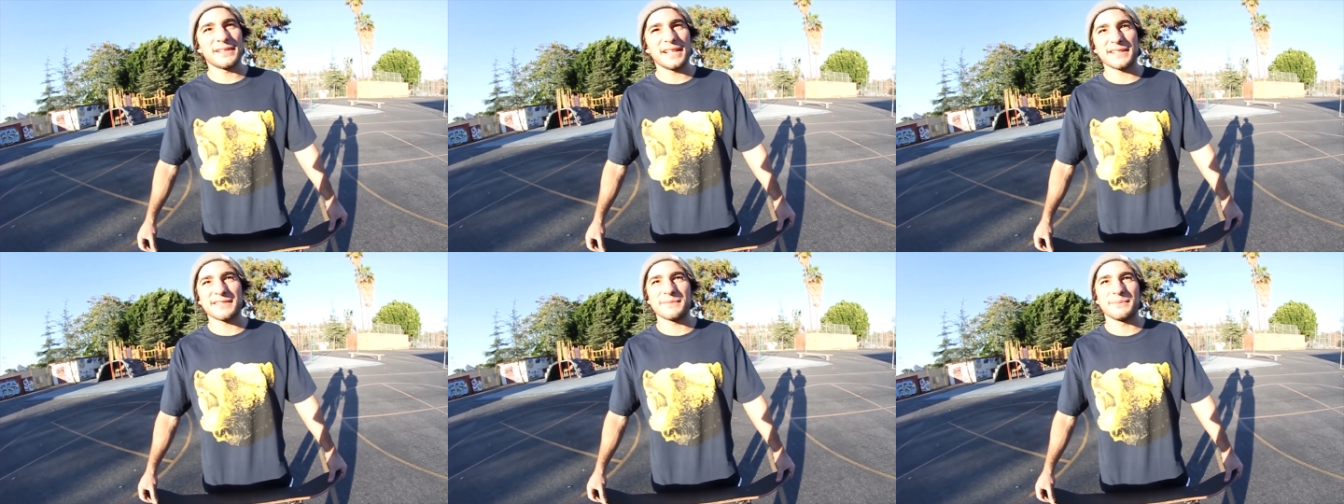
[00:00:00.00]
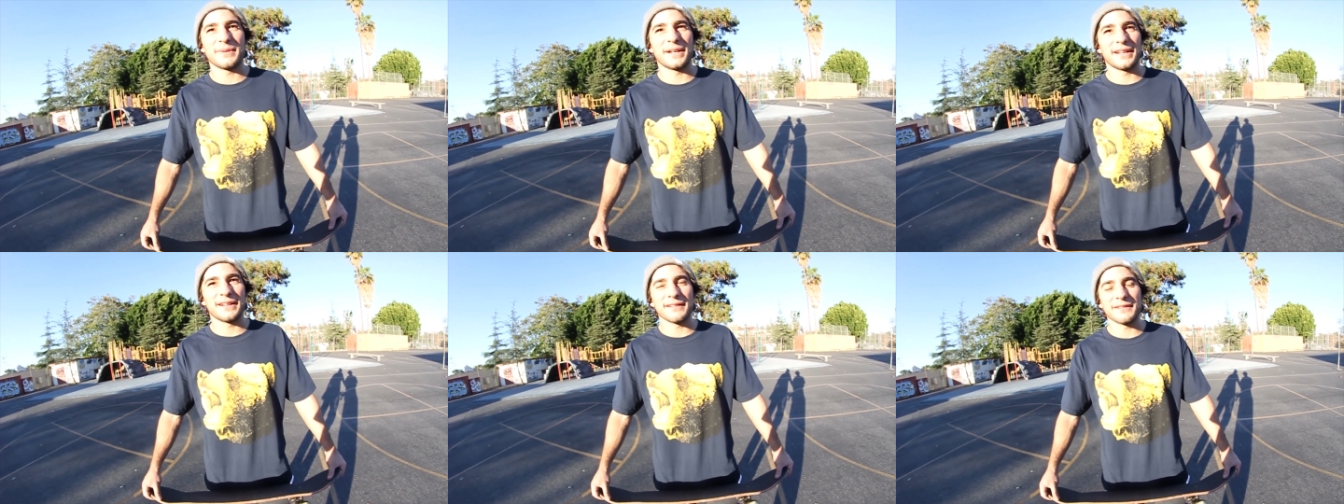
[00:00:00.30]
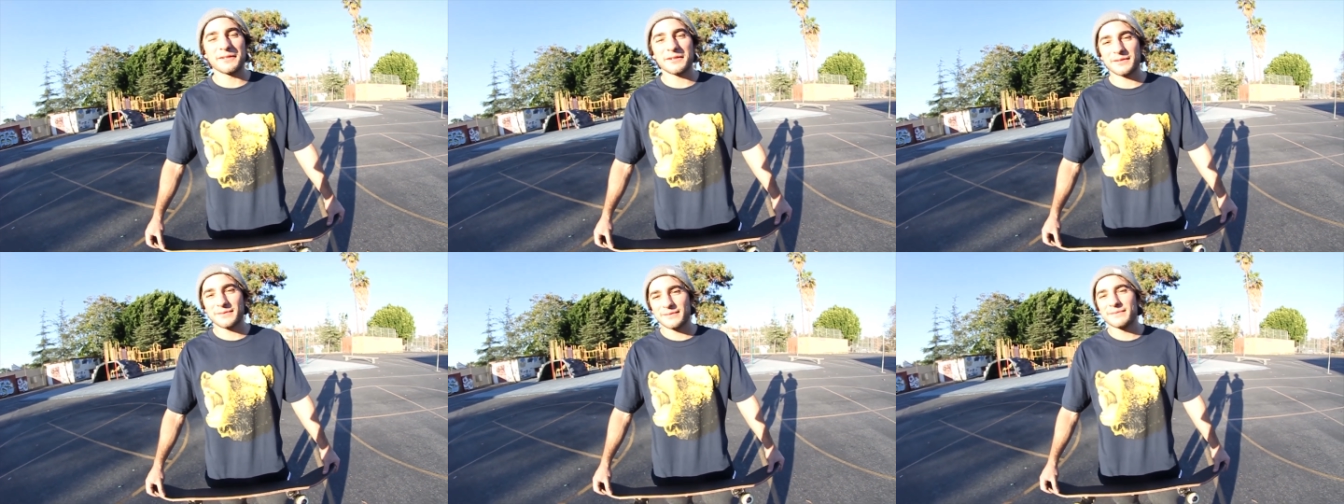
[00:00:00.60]
Click some
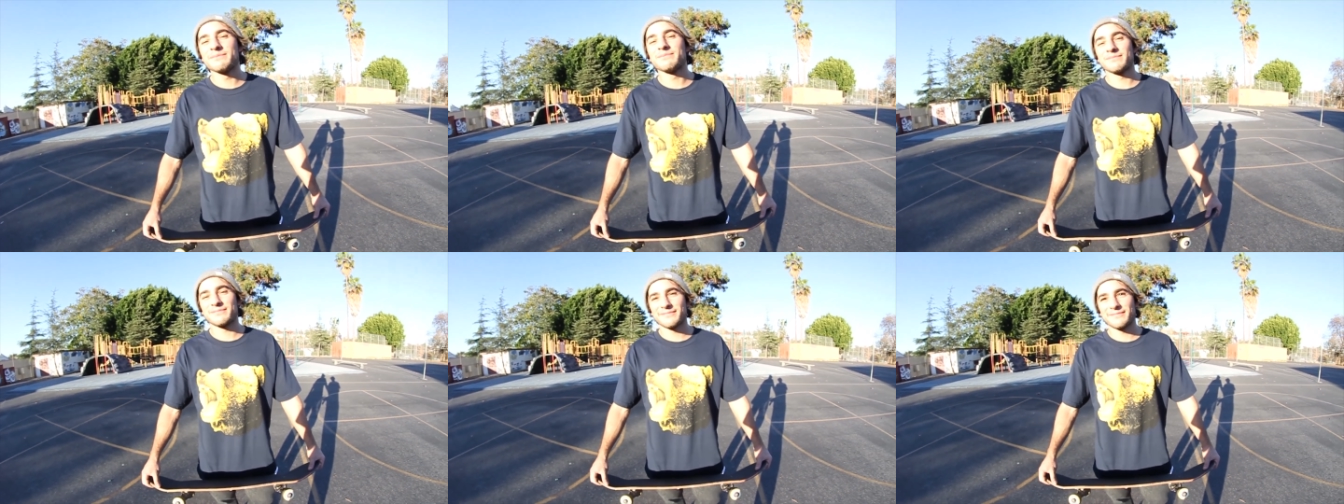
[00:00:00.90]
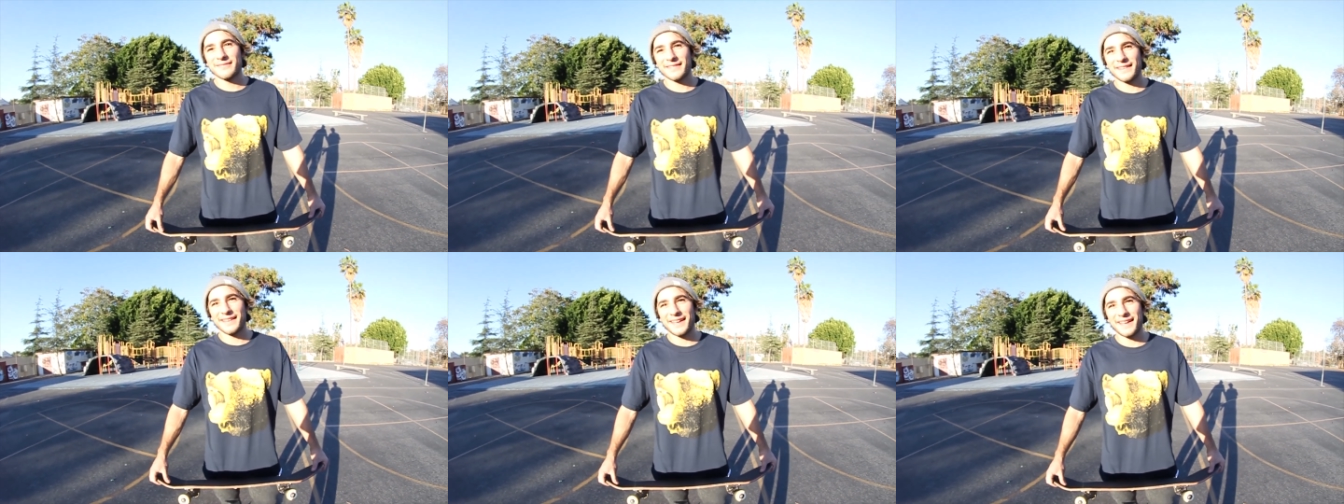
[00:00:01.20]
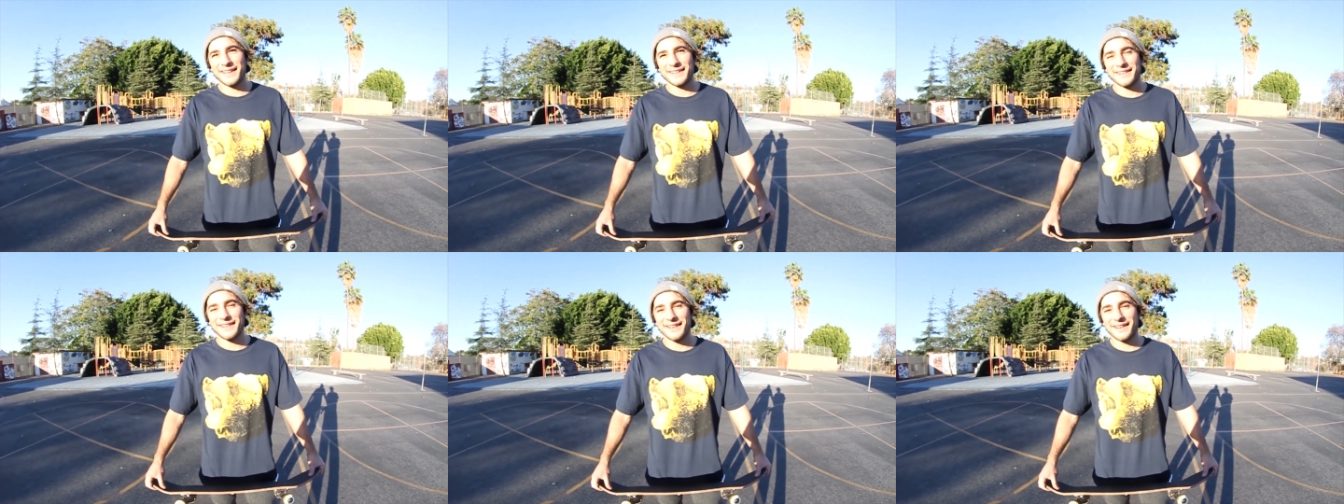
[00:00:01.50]
buttons.
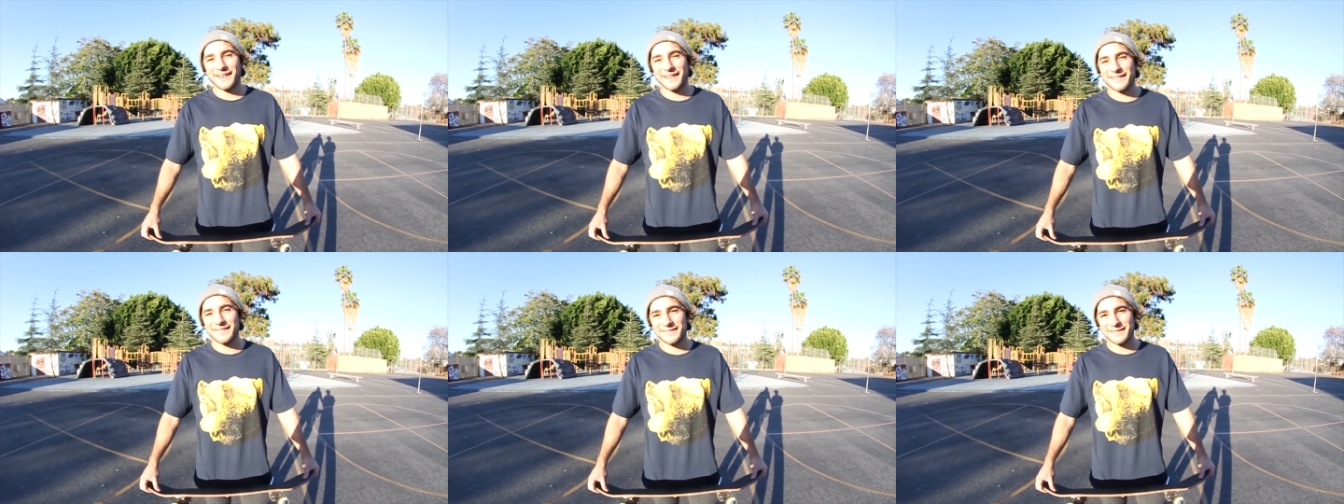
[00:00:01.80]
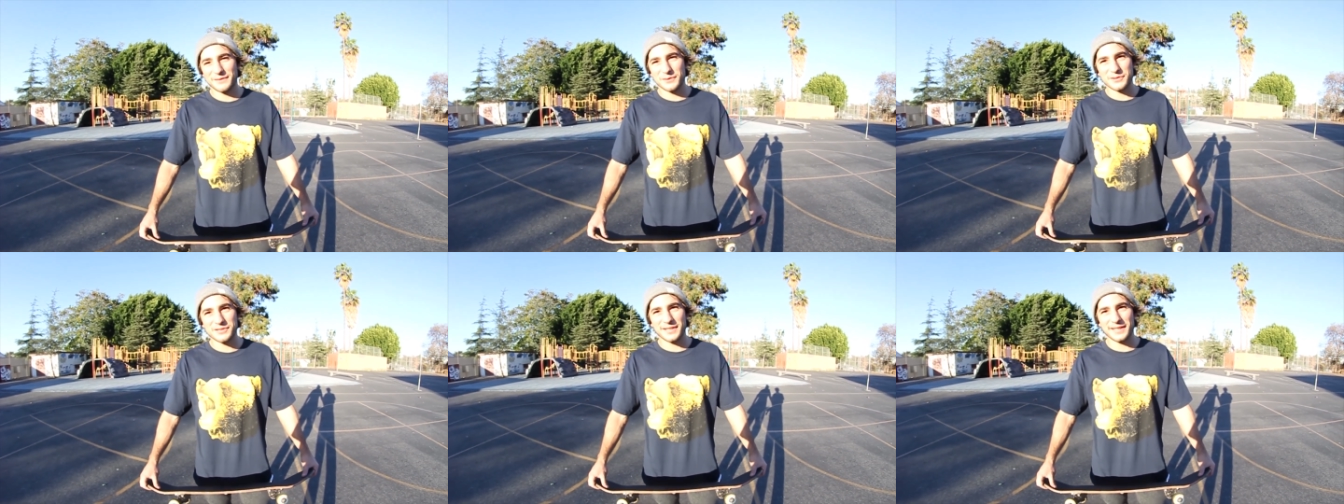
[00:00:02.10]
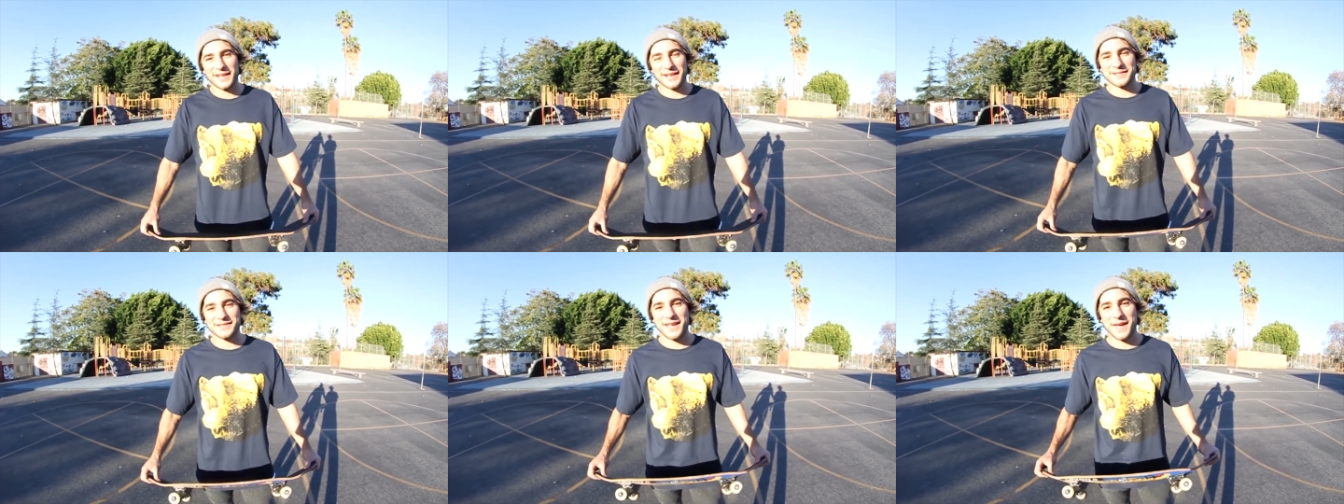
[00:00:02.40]
And uh, see
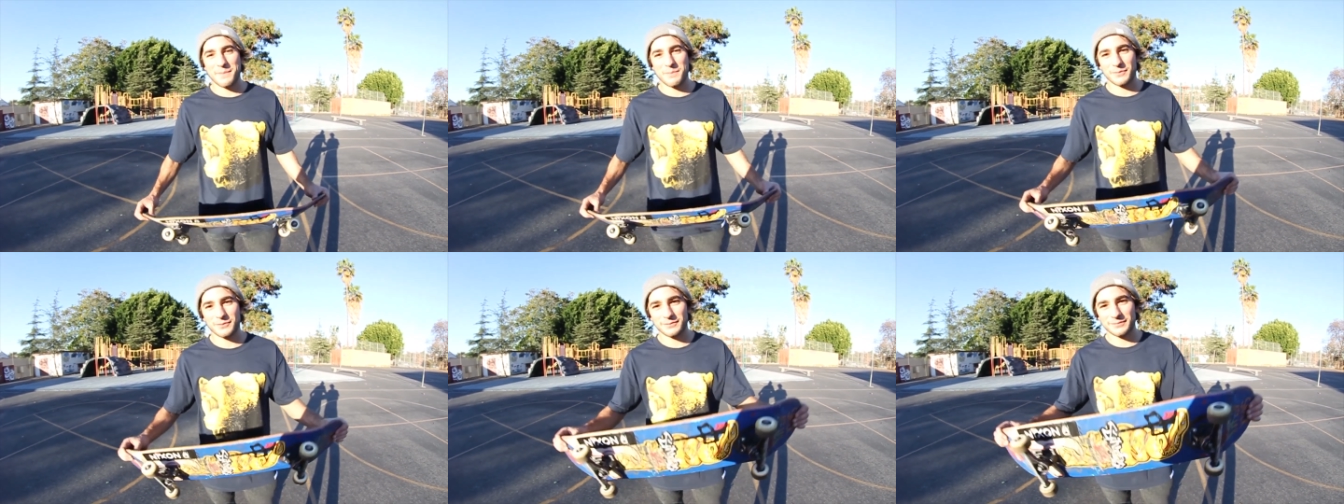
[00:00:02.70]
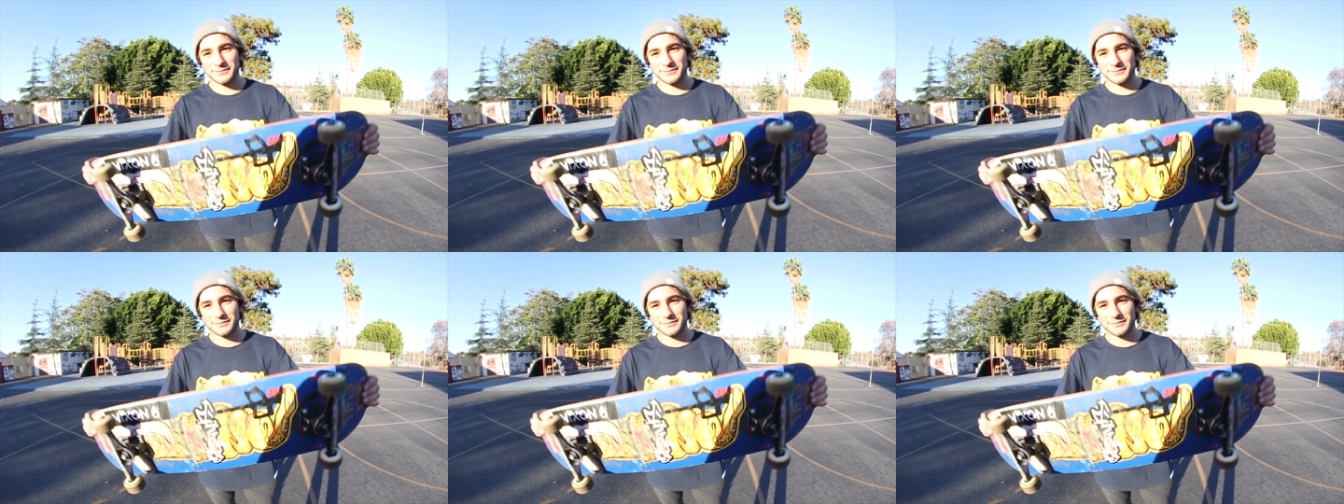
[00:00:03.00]
you next time.